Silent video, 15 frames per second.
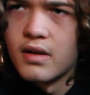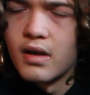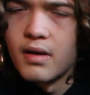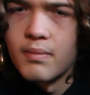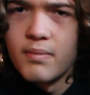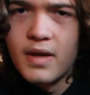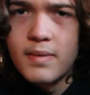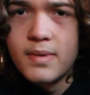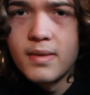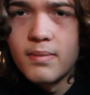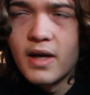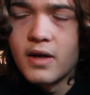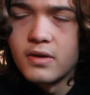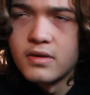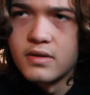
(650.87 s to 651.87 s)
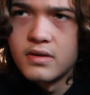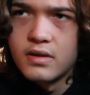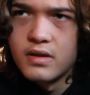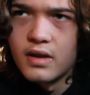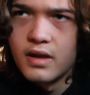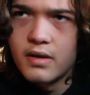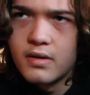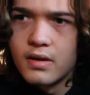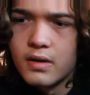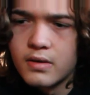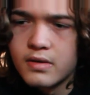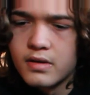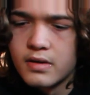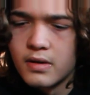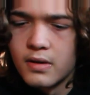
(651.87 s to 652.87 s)
maybe a mountain, I don't know.
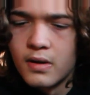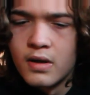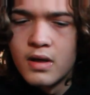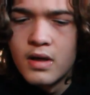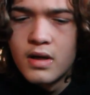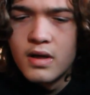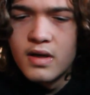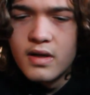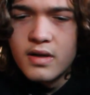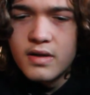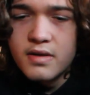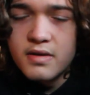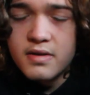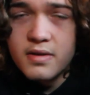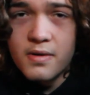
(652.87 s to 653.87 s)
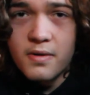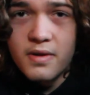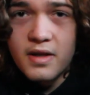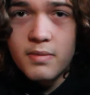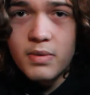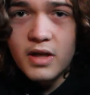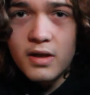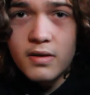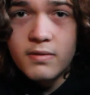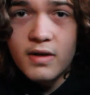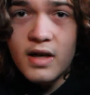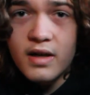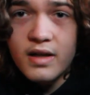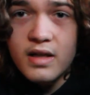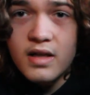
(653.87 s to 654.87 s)
So they'd be on a
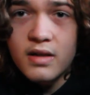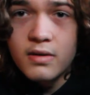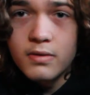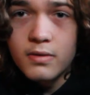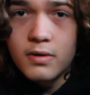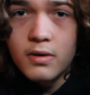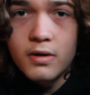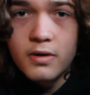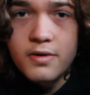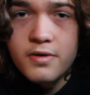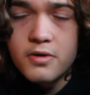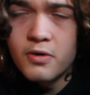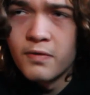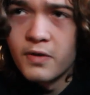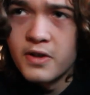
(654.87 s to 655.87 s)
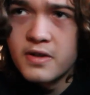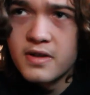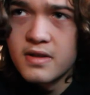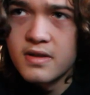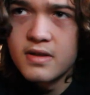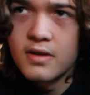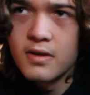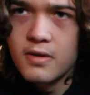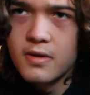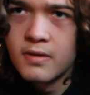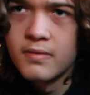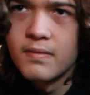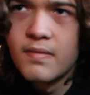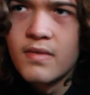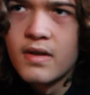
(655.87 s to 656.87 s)
rocky or hard surface, and so
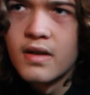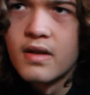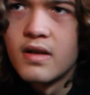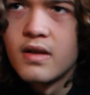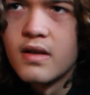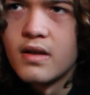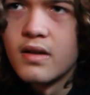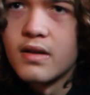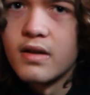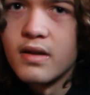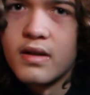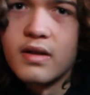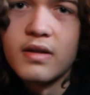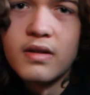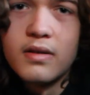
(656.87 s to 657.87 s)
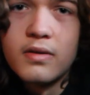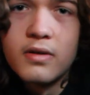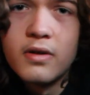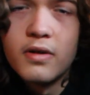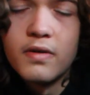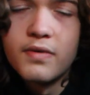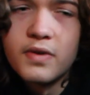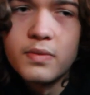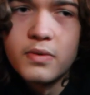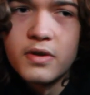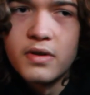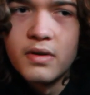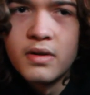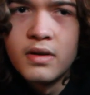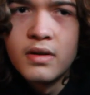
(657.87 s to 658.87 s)
the hooves
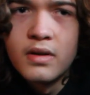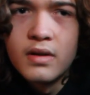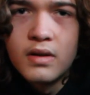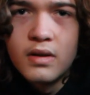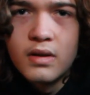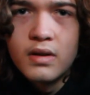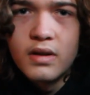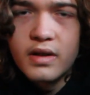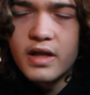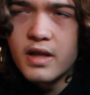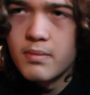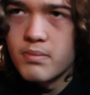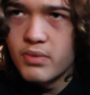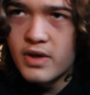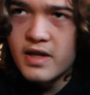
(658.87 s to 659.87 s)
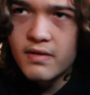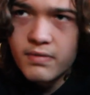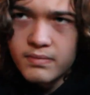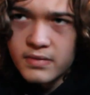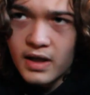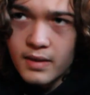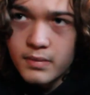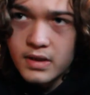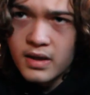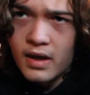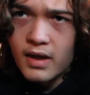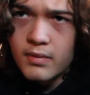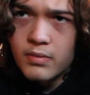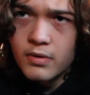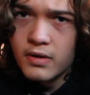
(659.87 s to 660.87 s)
would, again, break from time to
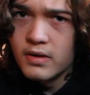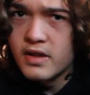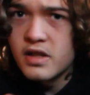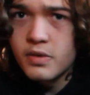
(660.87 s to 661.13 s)
time, or at least